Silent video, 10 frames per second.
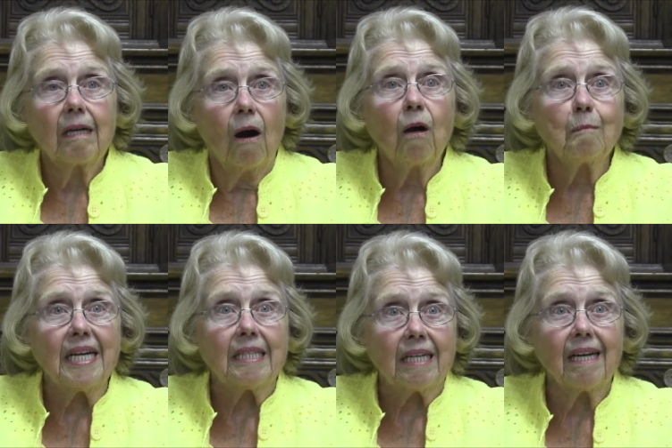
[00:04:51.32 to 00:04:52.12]

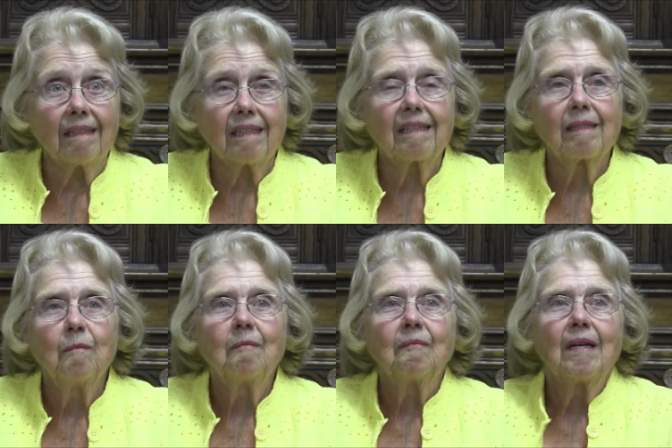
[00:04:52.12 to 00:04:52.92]
army tents,
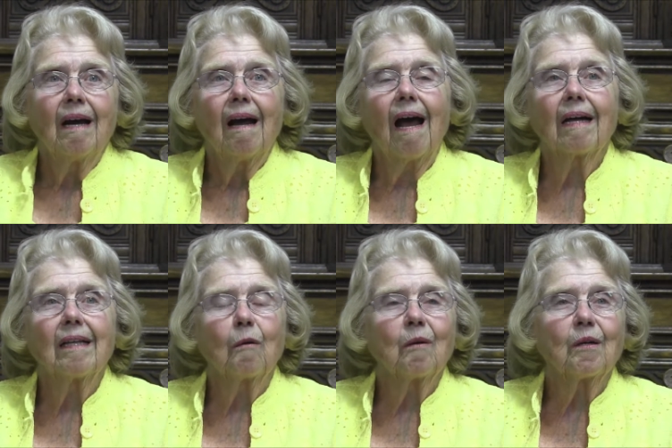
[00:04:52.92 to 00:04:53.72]

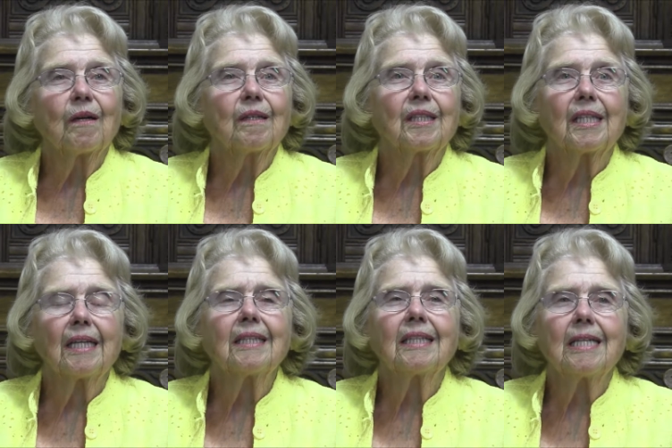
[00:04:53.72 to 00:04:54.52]
and there were
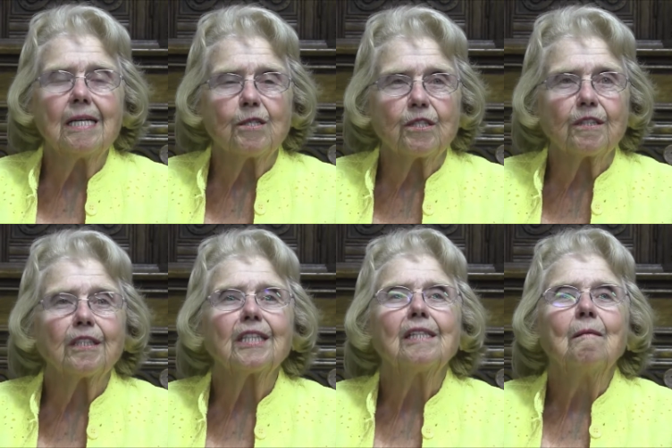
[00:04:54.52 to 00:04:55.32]
6
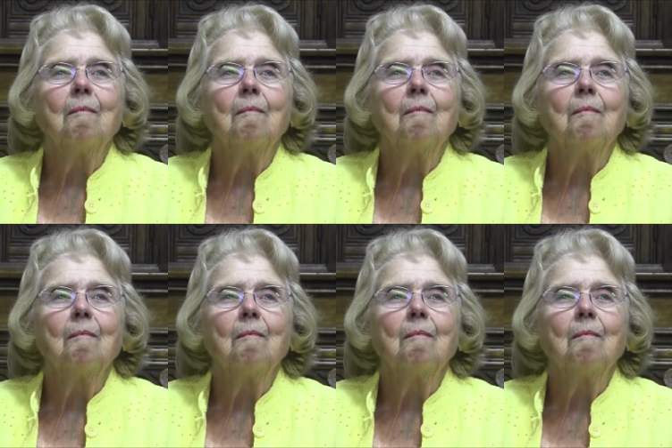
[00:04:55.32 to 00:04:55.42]
teachers,